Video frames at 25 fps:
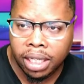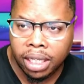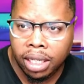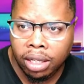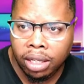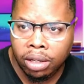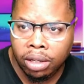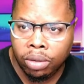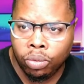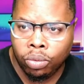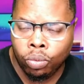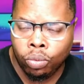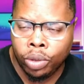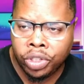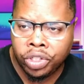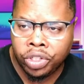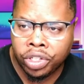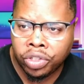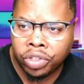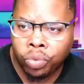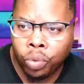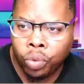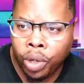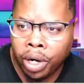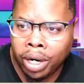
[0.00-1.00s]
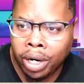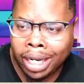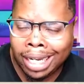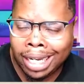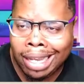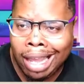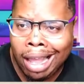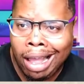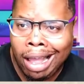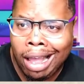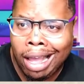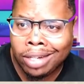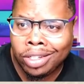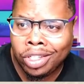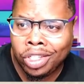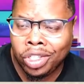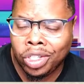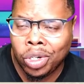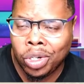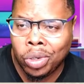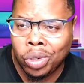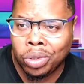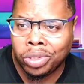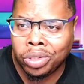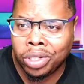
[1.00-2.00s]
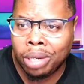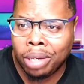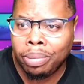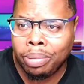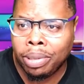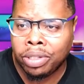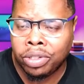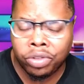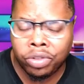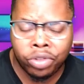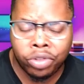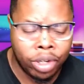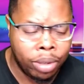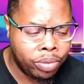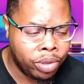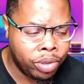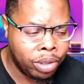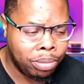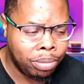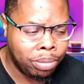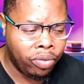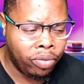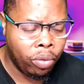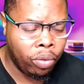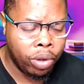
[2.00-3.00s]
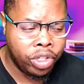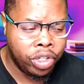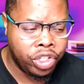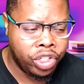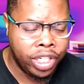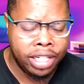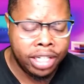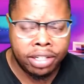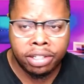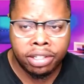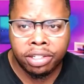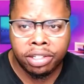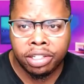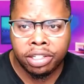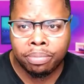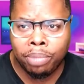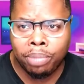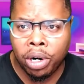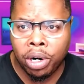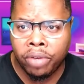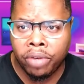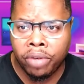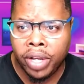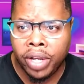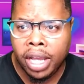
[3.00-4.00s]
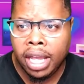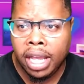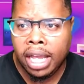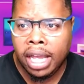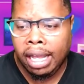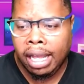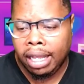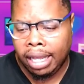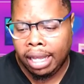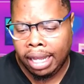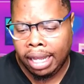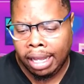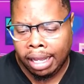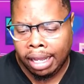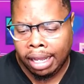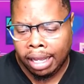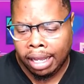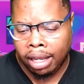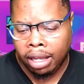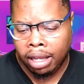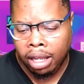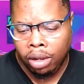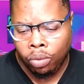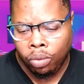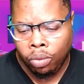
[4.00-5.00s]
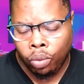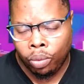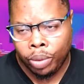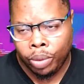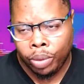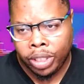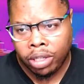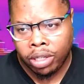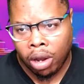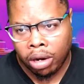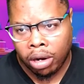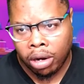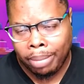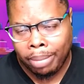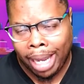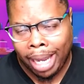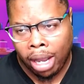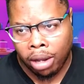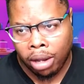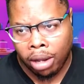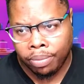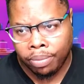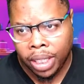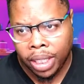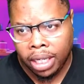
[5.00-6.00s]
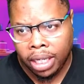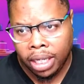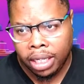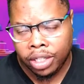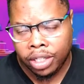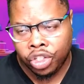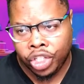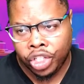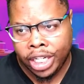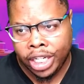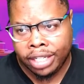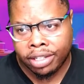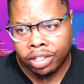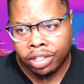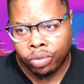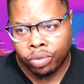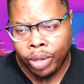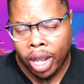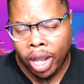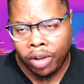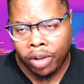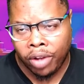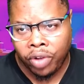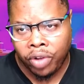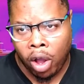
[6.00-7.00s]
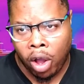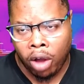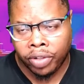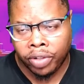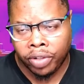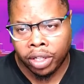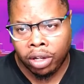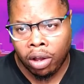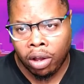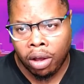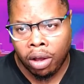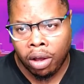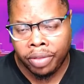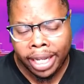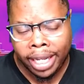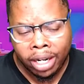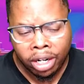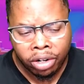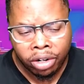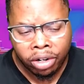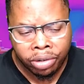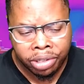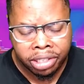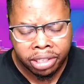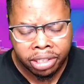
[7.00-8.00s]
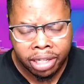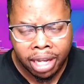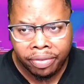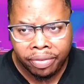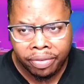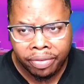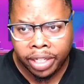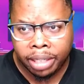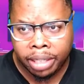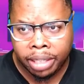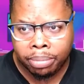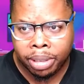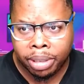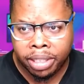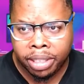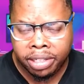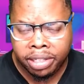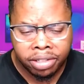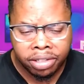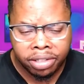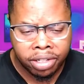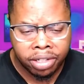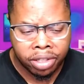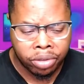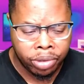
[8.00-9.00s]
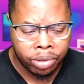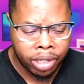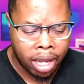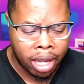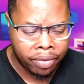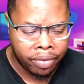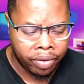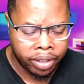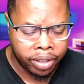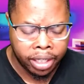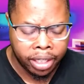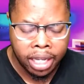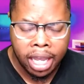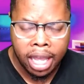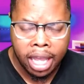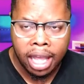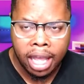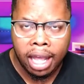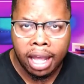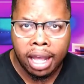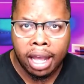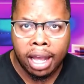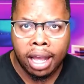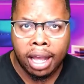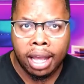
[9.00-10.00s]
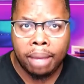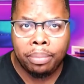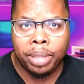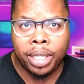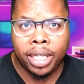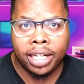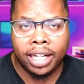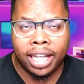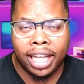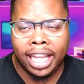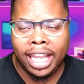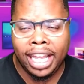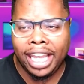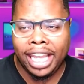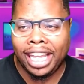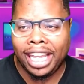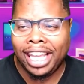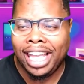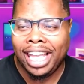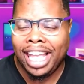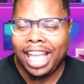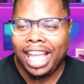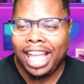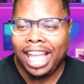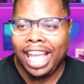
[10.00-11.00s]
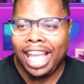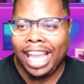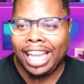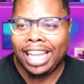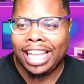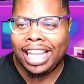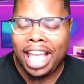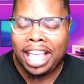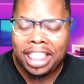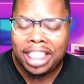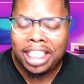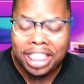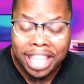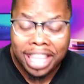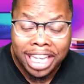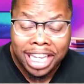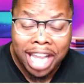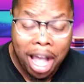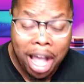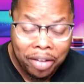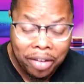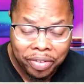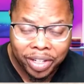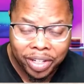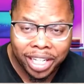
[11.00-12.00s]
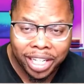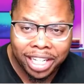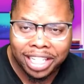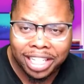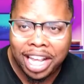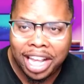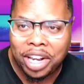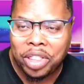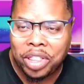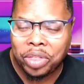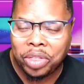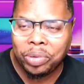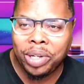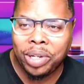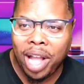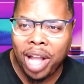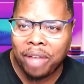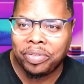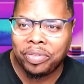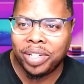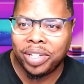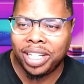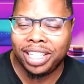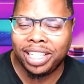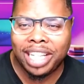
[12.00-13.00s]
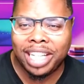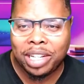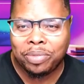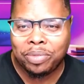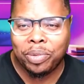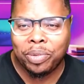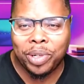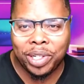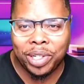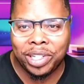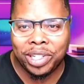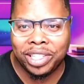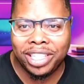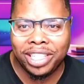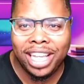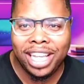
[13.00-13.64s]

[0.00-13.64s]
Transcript: which is where God shows up in scripture before Jesus' birth. Uh, when we talk about Jesus, we also often call that a Christophany, but this is a threeophany. Uh, I mean, a, a, a theophany, not a threeophany. That's pretty good.